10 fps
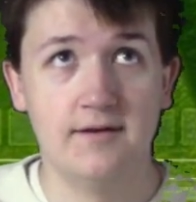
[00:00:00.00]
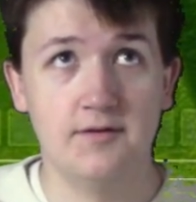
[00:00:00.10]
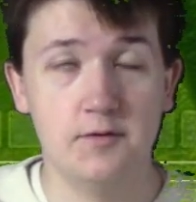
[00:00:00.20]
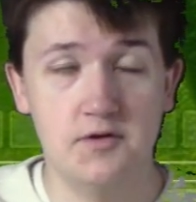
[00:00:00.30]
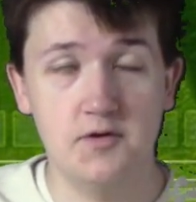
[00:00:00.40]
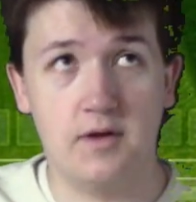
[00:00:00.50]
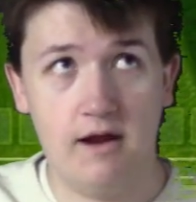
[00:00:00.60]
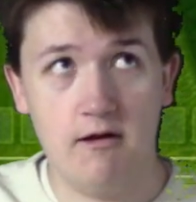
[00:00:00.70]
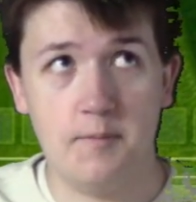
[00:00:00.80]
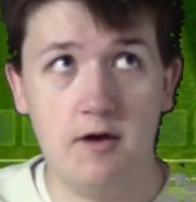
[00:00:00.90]
you do
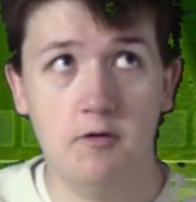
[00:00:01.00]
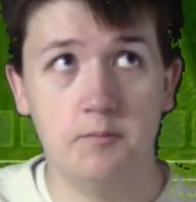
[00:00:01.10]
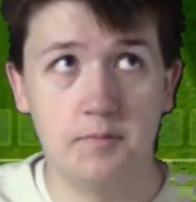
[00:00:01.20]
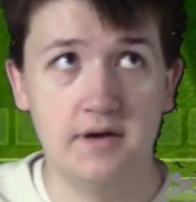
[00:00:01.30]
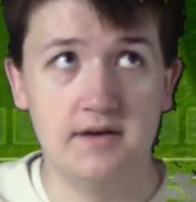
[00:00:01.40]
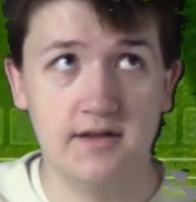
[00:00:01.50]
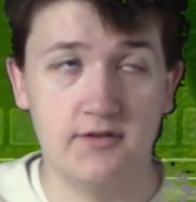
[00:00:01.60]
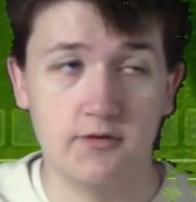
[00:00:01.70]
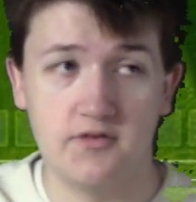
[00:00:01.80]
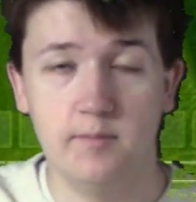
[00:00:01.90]
care about, but
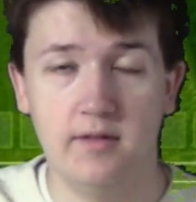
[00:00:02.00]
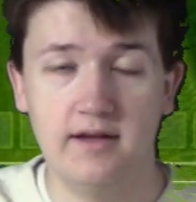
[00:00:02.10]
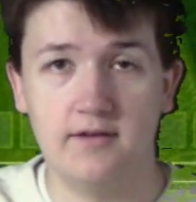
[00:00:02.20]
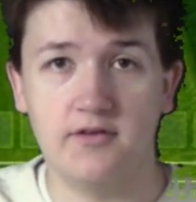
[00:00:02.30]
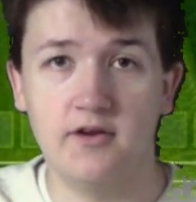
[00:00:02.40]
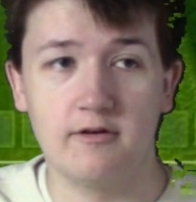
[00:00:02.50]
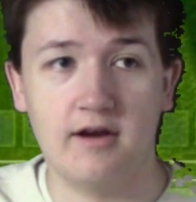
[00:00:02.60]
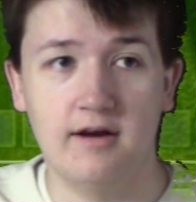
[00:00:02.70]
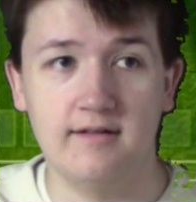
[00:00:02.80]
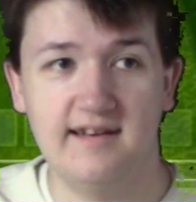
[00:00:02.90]
it's your sibling, so you're
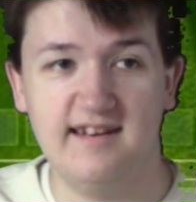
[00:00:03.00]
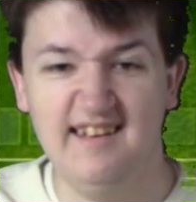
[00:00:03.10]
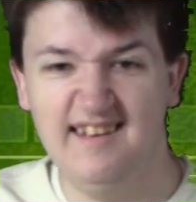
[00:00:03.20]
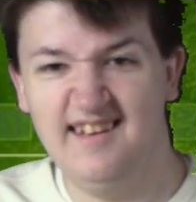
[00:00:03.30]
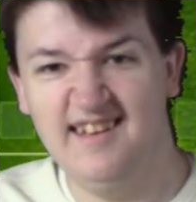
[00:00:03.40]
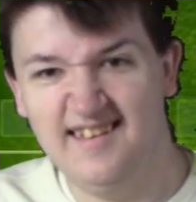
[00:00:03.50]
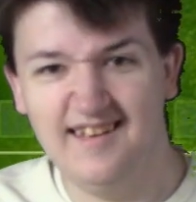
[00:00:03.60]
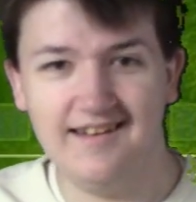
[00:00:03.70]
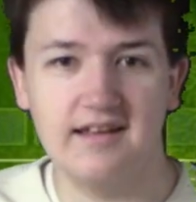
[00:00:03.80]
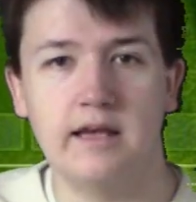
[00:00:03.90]
kind of like,
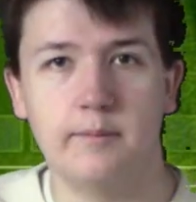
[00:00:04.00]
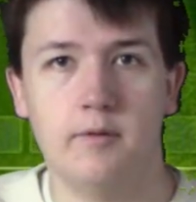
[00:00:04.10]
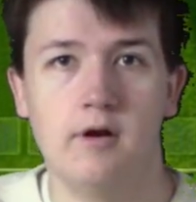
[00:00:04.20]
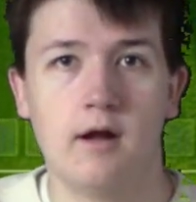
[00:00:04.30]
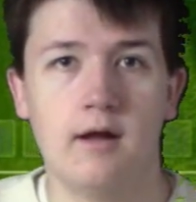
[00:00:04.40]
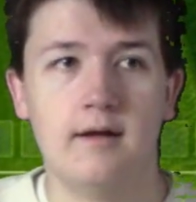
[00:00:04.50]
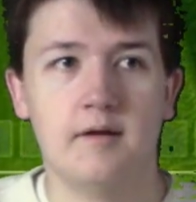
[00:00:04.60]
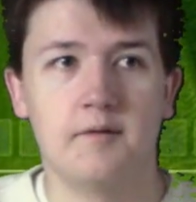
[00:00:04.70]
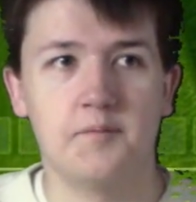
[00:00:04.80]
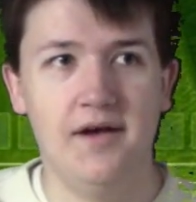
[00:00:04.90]
they can keep her.
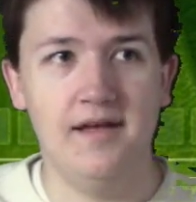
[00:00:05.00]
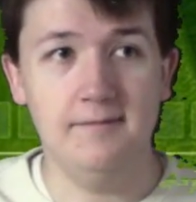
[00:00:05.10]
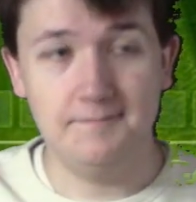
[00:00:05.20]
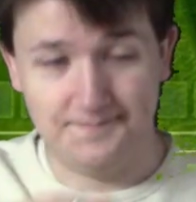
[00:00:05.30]
But